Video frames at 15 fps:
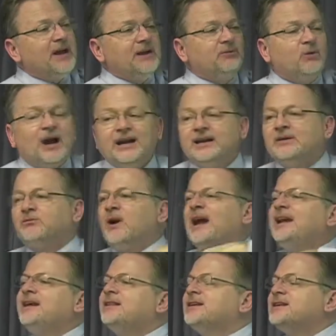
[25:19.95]
And
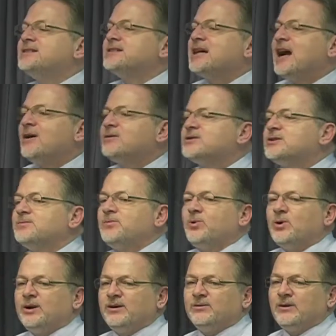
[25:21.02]
writing things down is
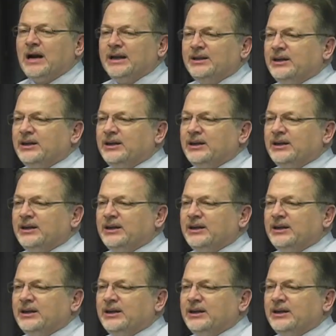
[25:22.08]
important, right?